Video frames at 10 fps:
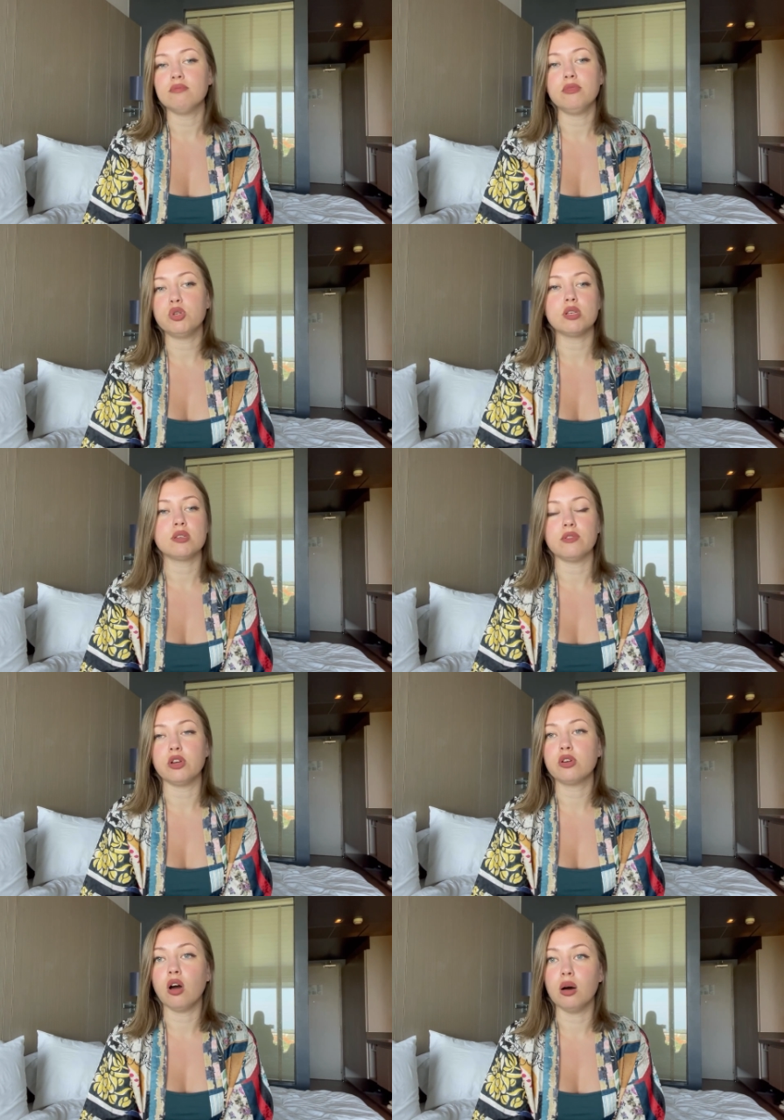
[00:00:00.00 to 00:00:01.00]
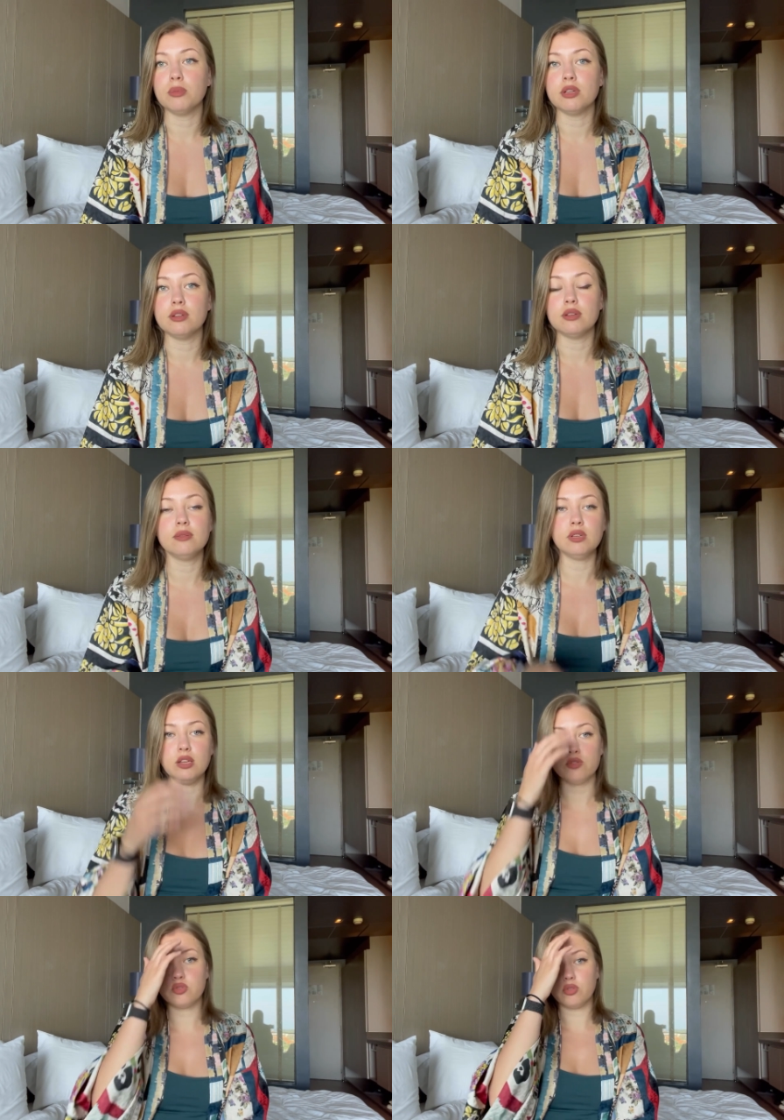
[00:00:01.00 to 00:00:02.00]
which is very common
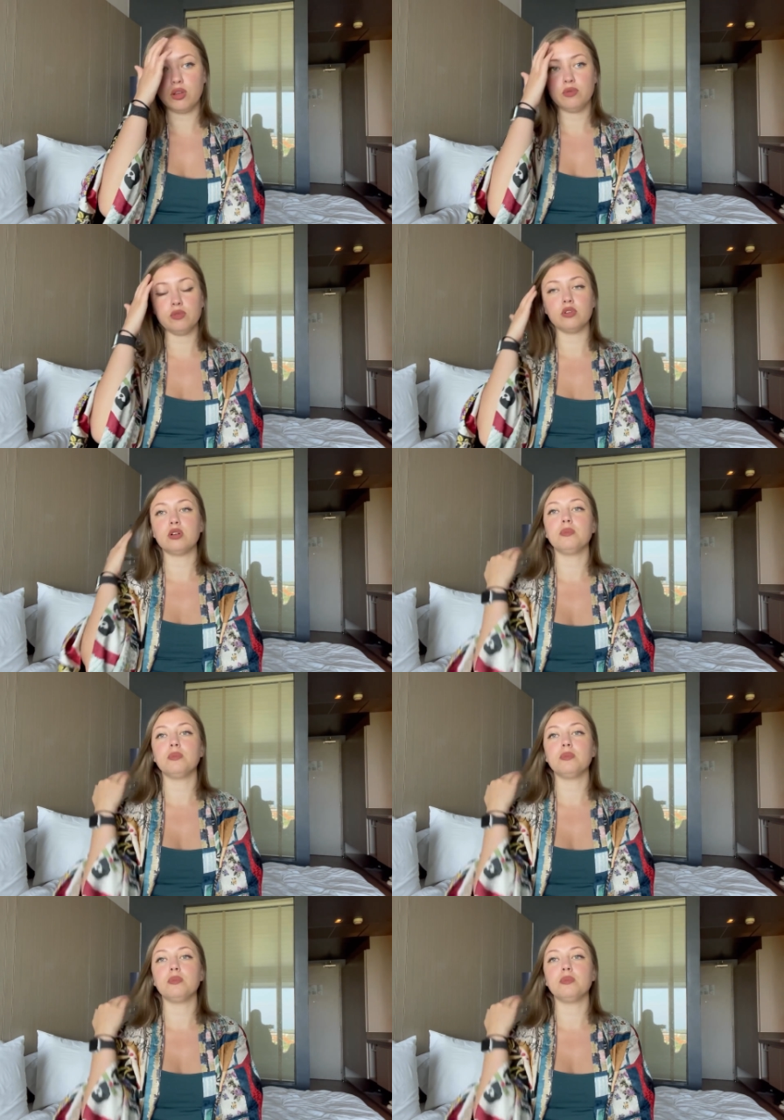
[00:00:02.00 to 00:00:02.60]
injury for